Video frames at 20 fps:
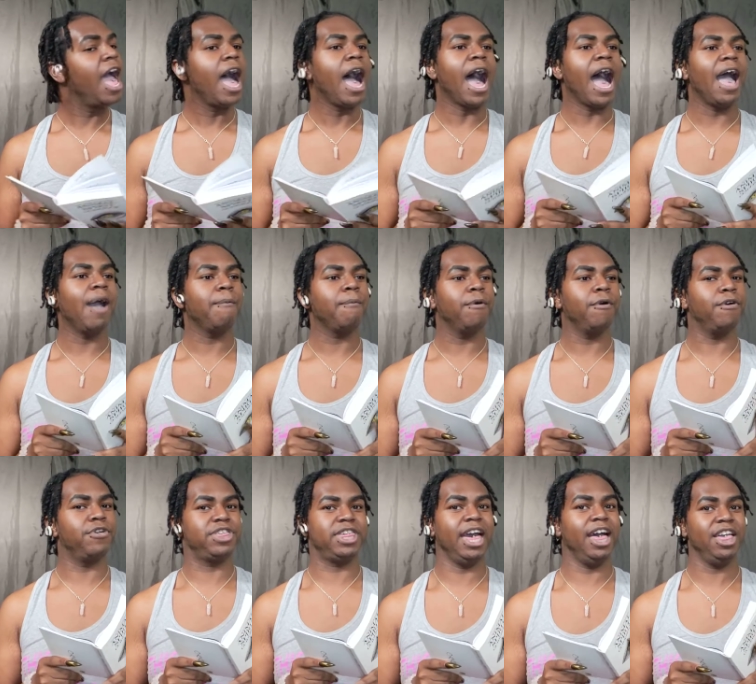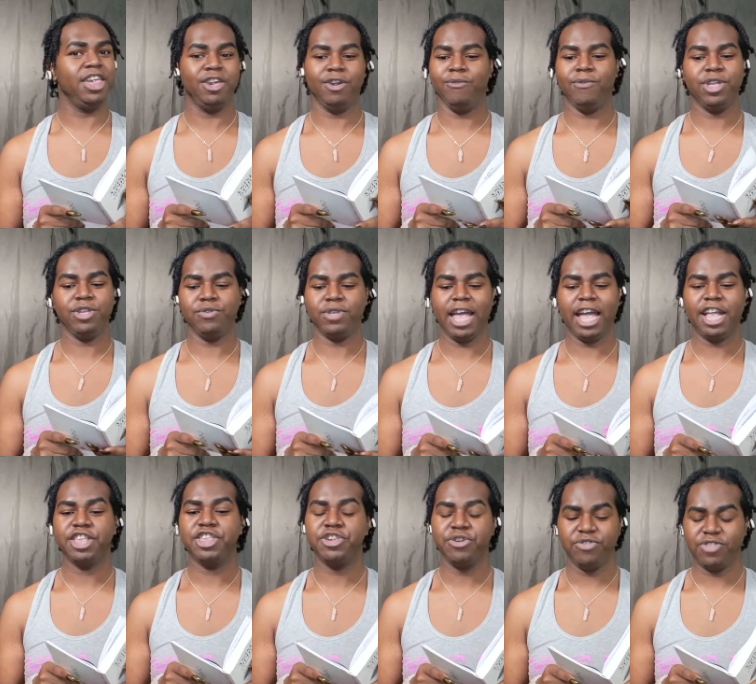I will tell you we do
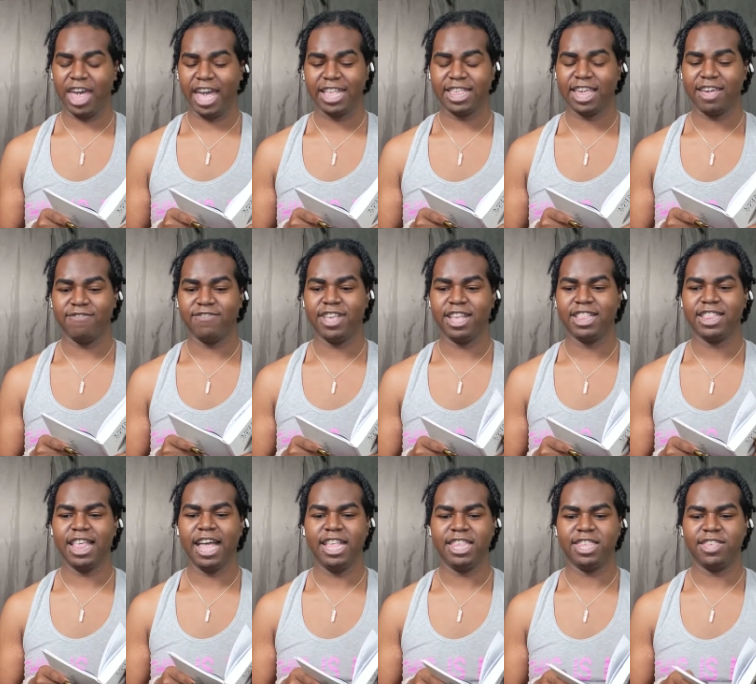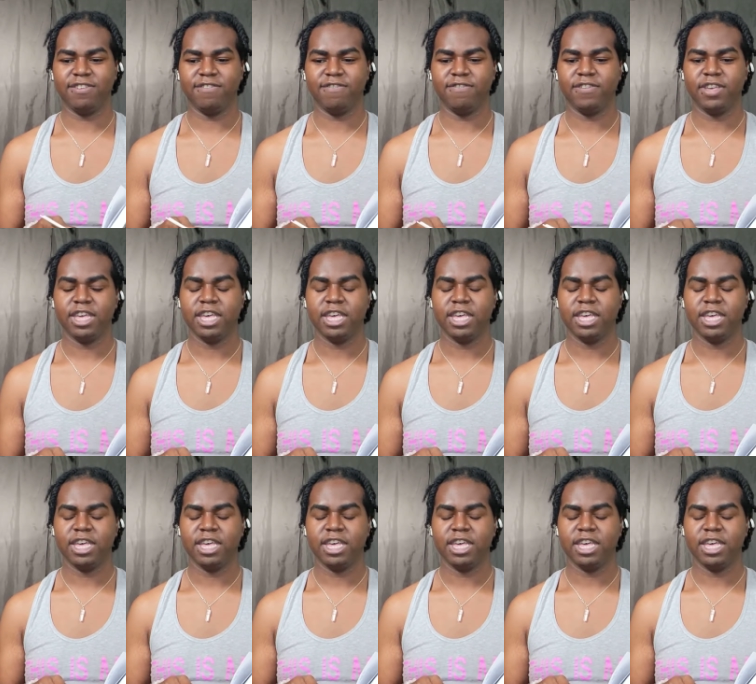not do that. I've done lots of